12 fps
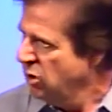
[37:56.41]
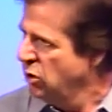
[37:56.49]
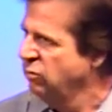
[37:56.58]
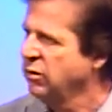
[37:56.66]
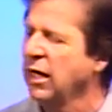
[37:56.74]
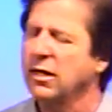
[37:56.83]

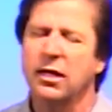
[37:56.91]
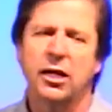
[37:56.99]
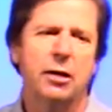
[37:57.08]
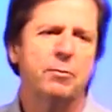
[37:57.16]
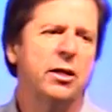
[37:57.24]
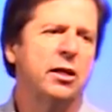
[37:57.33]
You've got to get
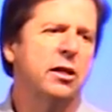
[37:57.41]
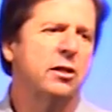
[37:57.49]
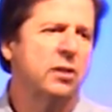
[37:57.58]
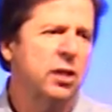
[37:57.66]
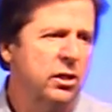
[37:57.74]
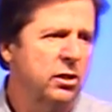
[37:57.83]
up and
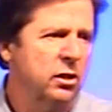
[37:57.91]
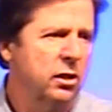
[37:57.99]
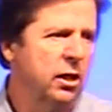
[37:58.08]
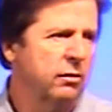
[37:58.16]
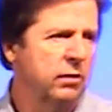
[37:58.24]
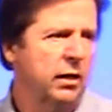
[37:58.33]
continue to
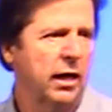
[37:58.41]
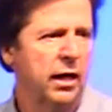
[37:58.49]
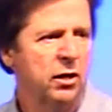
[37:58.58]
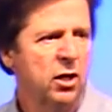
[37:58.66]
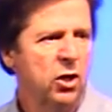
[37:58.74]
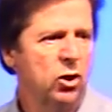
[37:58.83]
love God.
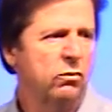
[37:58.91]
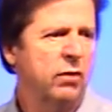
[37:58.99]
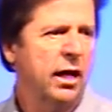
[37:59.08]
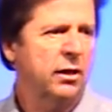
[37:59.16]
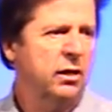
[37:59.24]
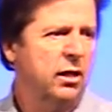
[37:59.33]
You've
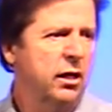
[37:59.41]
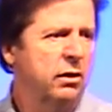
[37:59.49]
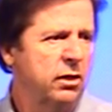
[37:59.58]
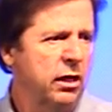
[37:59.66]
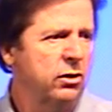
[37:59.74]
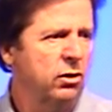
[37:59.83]
got to
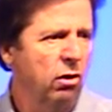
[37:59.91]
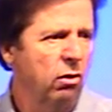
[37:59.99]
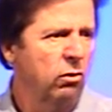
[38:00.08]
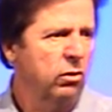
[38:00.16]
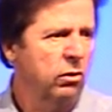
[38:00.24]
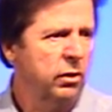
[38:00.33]
continue to
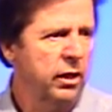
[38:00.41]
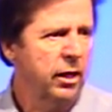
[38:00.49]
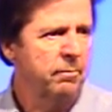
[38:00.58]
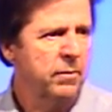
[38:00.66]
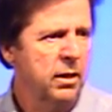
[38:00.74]
hold on to Him.